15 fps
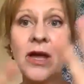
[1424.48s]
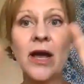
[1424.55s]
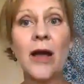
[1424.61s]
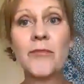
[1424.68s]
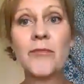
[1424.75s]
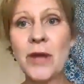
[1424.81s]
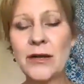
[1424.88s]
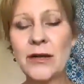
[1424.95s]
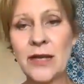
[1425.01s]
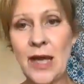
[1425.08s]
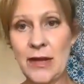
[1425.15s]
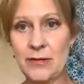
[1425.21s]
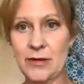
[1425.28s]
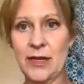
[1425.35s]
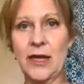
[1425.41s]
I'm
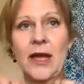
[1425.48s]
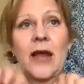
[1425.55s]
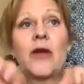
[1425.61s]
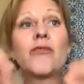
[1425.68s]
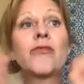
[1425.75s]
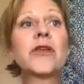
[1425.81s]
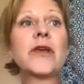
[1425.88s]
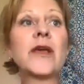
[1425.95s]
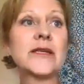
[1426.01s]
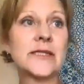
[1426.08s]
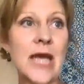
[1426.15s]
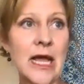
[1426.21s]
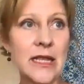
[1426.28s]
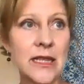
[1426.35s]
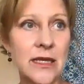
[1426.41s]
not, I don't really
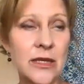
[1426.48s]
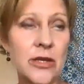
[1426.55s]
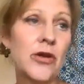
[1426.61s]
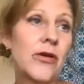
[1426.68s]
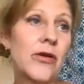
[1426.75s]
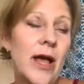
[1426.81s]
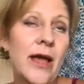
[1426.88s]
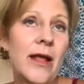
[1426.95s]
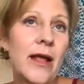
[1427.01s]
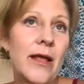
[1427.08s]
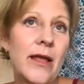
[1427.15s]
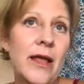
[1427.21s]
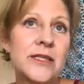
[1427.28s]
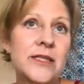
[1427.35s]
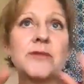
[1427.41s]
exactly,
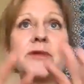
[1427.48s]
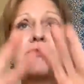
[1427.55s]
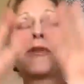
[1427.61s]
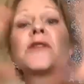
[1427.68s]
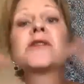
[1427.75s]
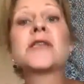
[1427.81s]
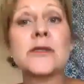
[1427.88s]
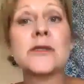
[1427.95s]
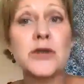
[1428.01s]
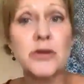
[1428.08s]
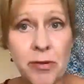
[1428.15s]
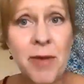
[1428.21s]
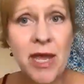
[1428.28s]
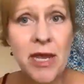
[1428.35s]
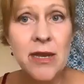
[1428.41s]
to
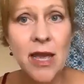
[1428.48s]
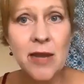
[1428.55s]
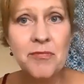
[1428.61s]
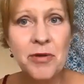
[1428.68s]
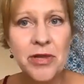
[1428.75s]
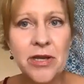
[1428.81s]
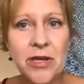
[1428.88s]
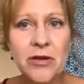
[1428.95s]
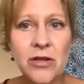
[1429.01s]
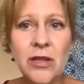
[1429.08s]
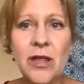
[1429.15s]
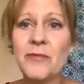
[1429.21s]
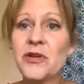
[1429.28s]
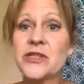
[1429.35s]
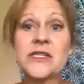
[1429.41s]
remain non-political,
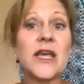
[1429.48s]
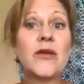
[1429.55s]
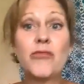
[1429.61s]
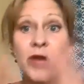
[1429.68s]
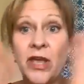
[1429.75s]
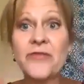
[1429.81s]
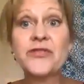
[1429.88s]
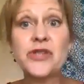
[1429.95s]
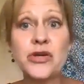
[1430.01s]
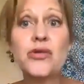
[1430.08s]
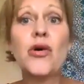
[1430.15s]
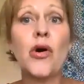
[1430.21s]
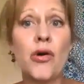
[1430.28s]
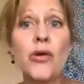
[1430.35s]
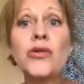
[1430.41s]
I'm going to say we have
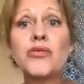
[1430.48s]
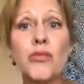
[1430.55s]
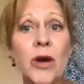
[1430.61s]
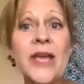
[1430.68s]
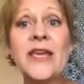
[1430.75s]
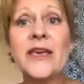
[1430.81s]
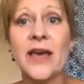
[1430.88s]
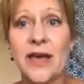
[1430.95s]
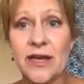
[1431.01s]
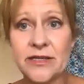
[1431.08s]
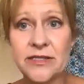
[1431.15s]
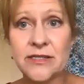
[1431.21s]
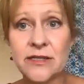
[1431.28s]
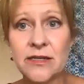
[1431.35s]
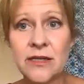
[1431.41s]
2 old white
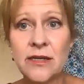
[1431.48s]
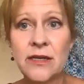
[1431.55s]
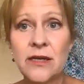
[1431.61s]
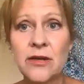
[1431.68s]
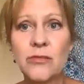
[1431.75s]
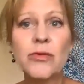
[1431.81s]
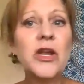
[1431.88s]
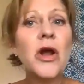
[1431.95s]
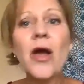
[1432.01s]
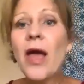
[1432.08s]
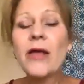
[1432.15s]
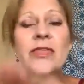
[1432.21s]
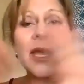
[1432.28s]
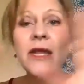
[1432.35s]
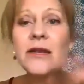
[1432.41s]
guys. We don't
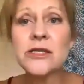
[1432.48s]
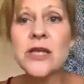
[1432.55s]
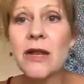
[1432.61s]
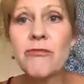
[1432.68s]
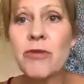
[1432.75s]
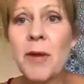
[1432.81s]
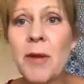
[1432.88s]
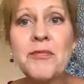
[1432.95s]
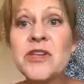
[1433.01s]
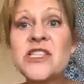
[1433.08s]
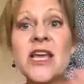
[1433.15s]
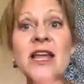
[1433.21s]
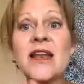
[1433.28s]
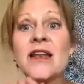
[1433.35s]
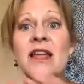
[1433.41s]
that
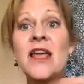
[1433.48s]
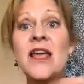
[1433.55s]
represent